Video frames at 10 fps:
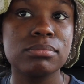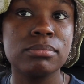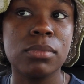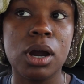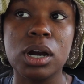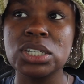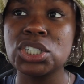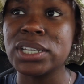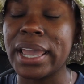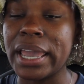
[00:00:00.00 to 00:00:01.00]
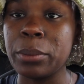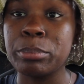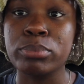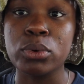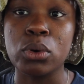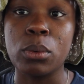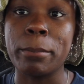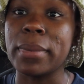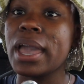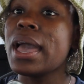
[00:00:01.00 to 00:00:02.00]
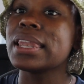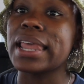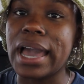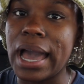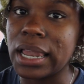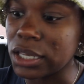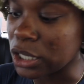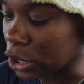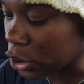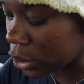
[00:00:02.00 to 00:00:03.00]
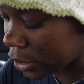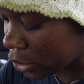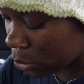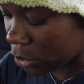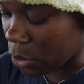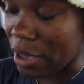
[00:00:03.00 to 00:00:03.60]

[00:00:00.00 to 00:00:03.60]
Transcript: March, April. Like, I literally don't know.